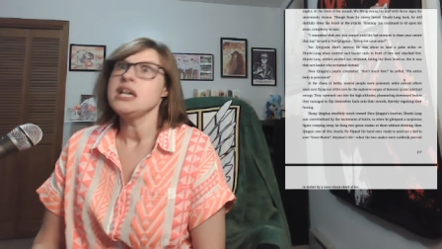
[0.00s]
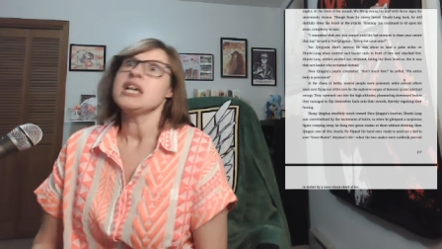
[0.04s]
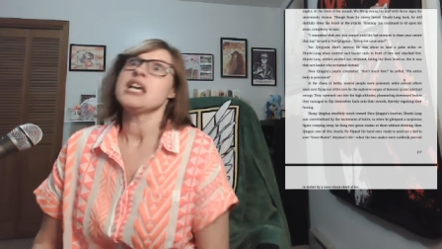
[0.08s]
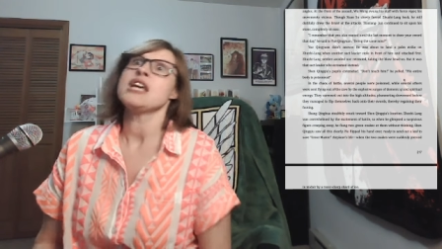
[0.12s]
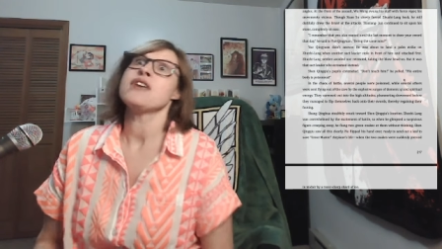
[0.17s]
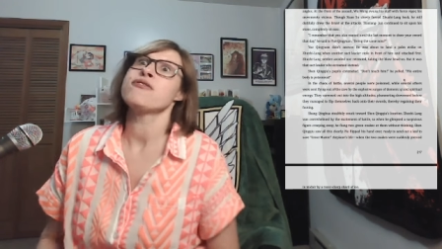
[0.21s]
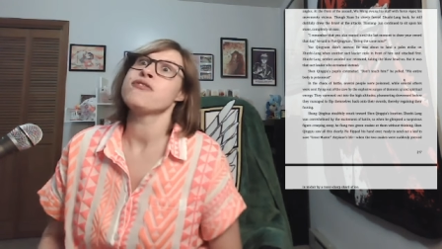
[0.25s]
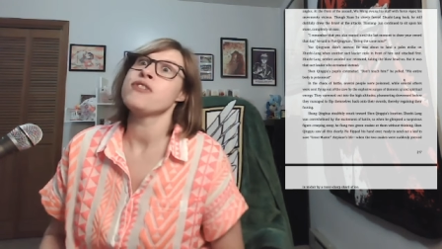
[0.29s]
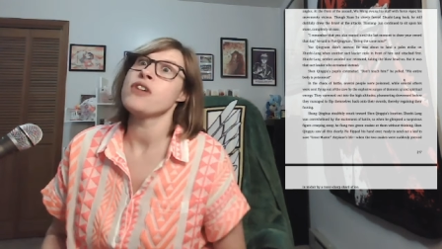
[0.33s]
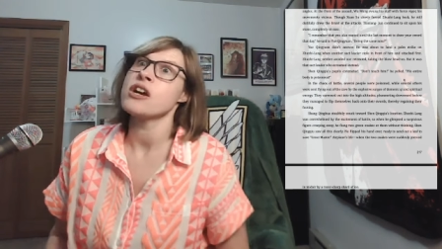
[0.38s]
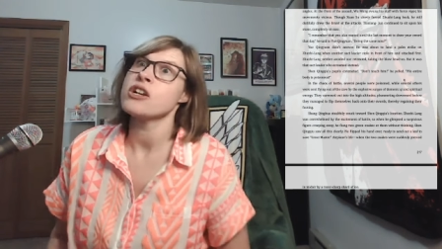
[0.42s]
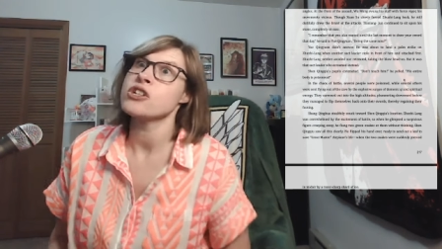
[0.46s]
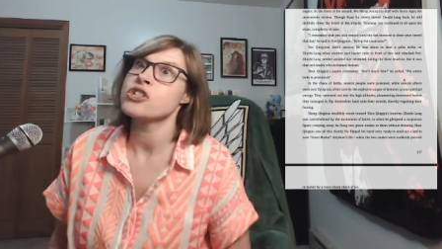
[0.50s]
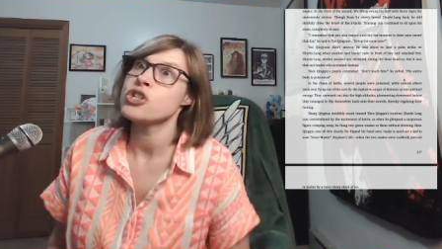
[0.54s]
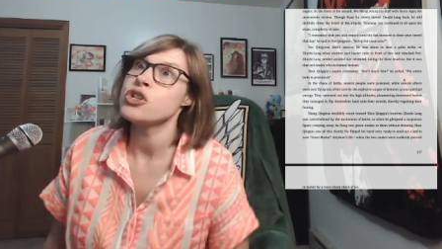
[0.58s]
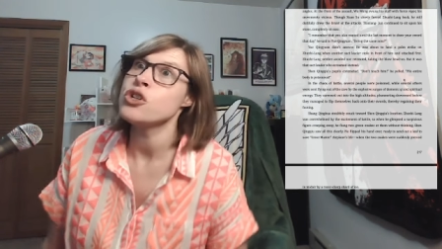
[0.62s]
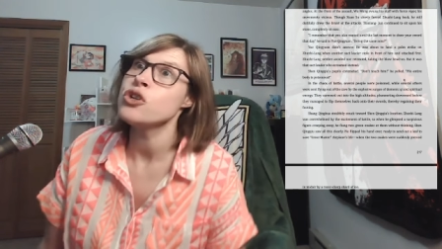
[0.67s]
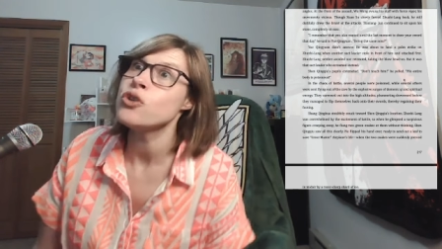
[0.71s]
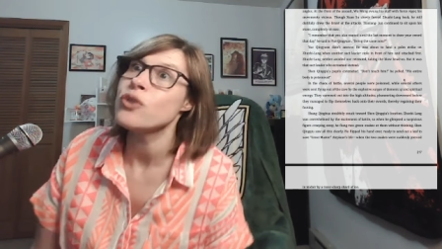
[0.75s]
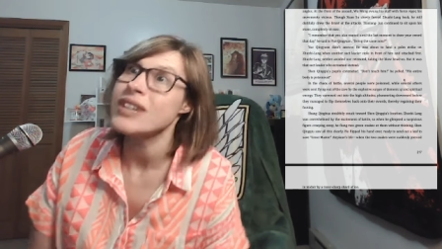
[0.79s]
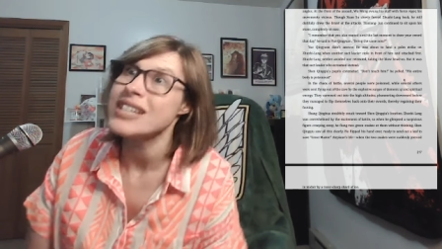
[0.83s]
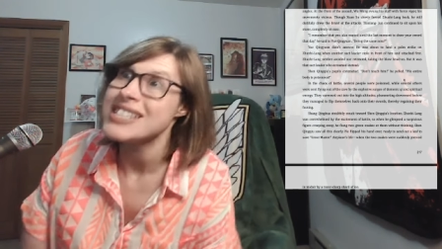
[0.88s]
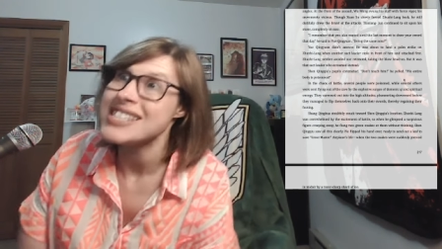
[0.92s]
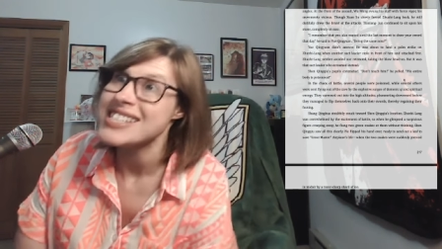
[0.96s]
he flung
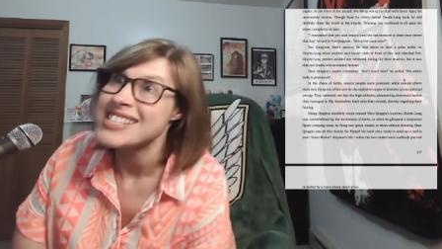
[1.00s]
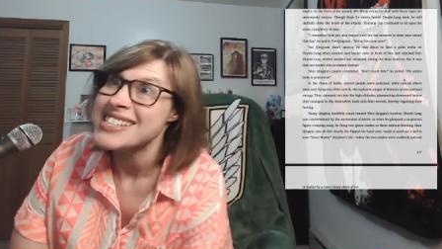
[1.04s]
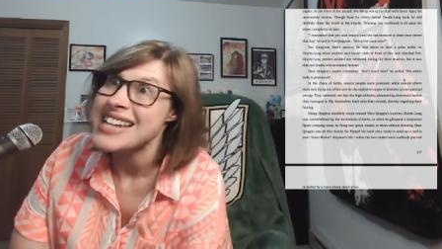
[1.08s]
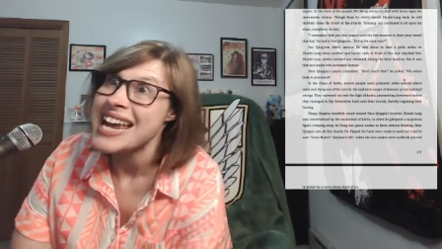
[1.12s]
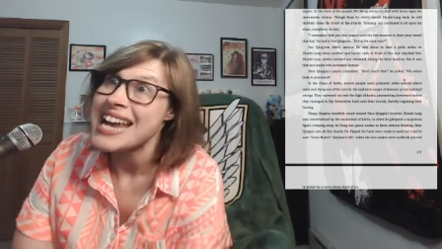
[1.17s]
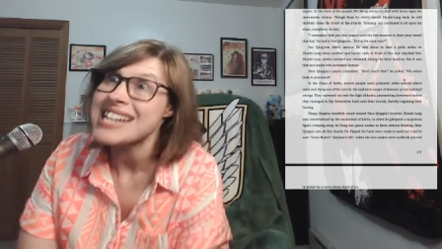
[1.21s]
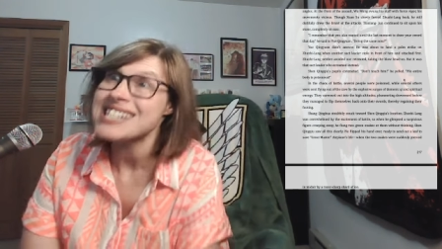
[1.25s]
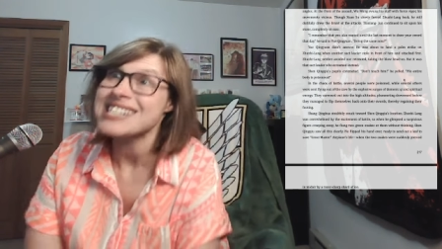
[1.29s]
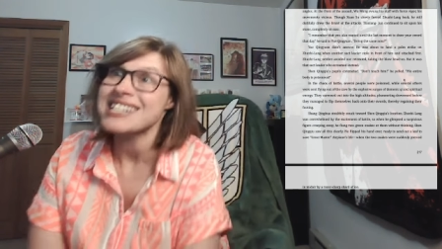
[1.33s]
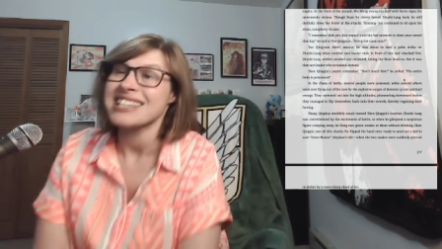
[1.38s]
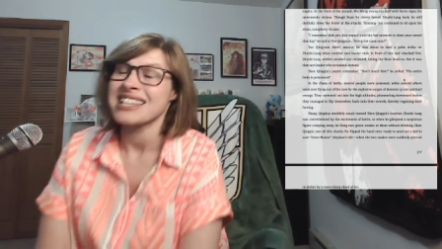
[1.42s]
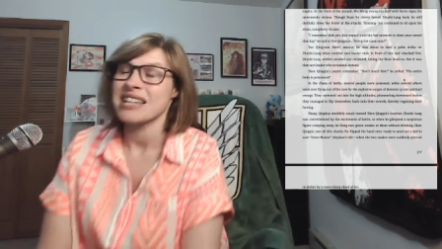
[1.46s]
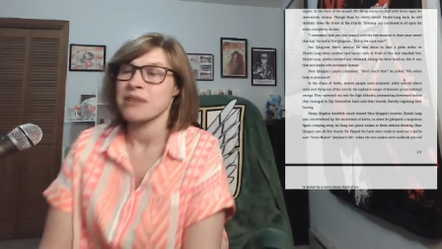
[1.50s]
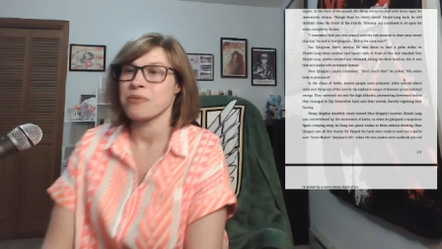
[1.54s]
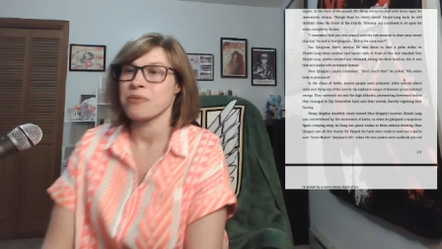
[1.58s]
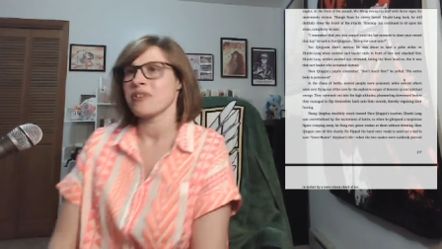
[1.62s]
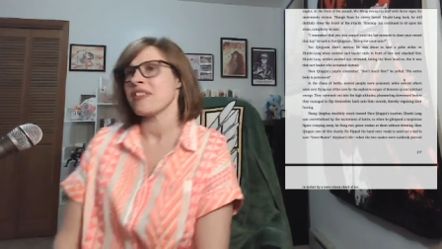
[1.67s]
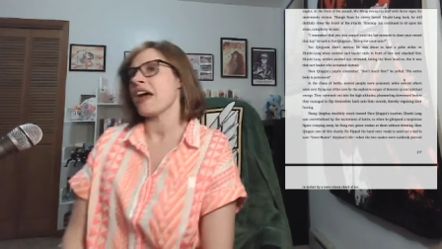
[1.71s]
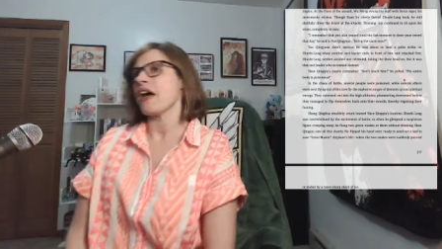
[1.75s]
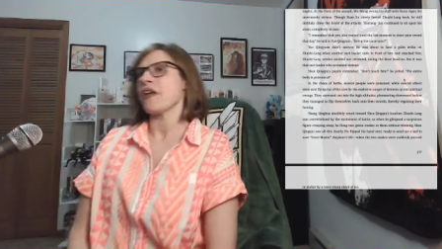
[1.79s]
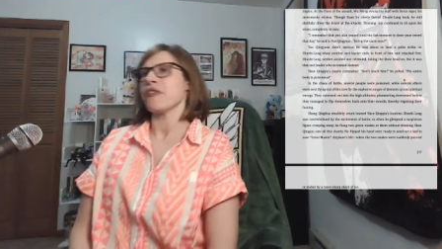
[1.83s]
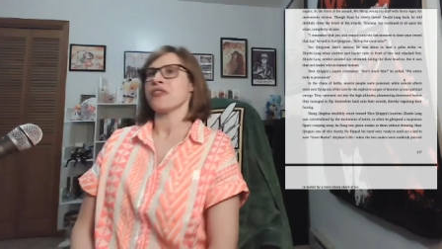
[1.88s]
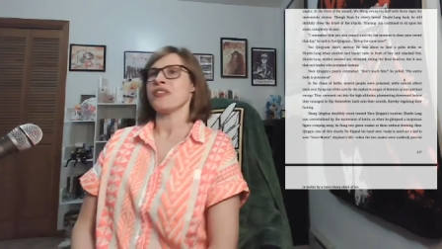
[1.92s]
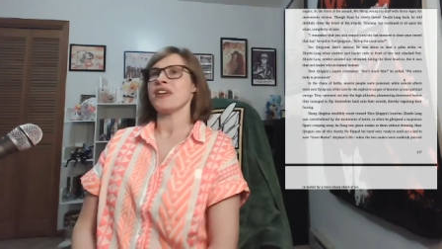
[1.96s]
two green snakes at them
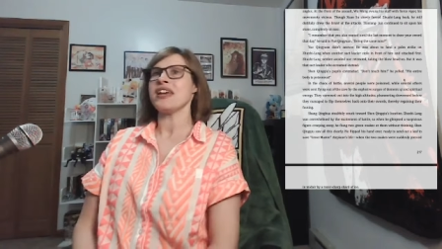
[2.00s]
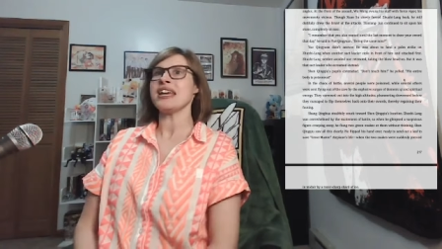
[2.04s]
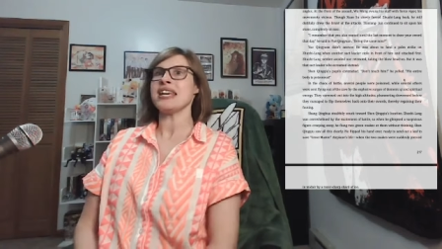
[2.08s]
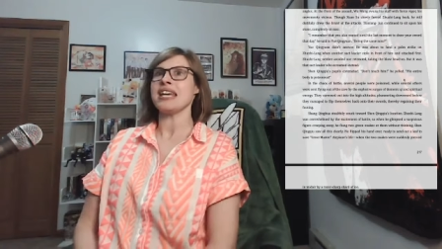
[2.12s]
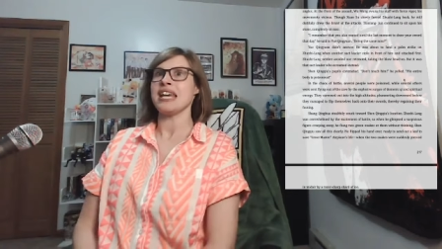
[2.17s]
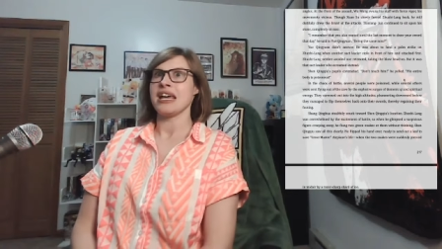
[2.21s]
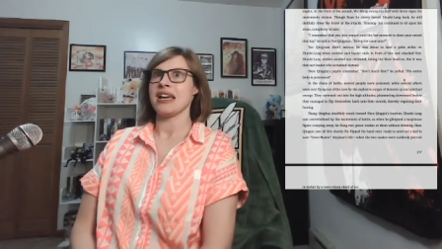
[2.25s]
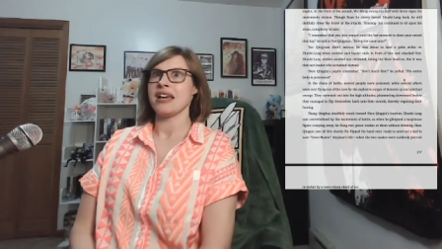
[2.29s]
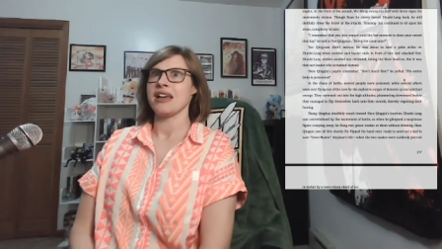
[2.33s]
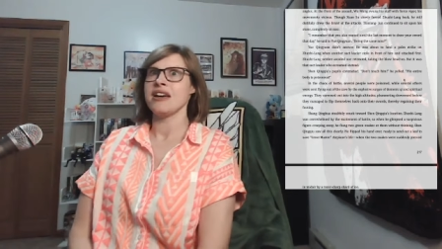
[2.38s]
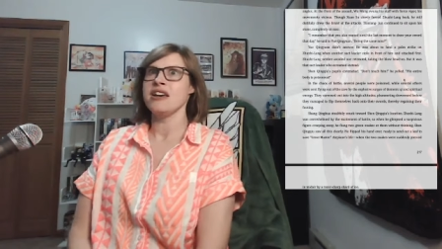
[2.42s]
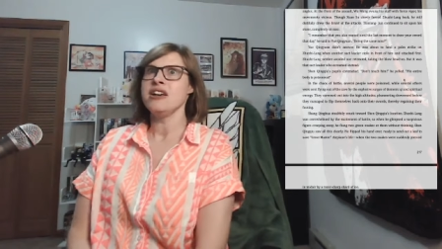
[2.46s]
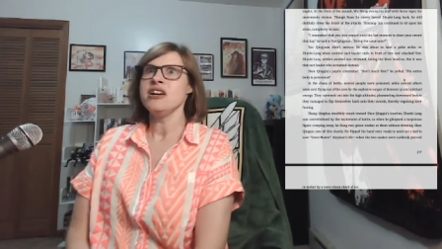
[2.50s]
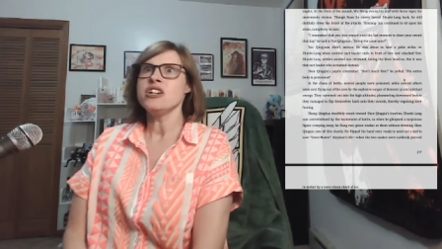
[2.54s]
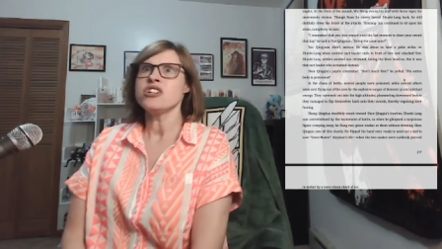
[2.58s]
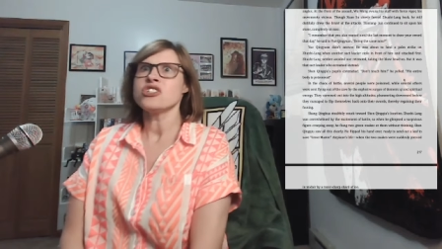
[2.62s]
without thinking.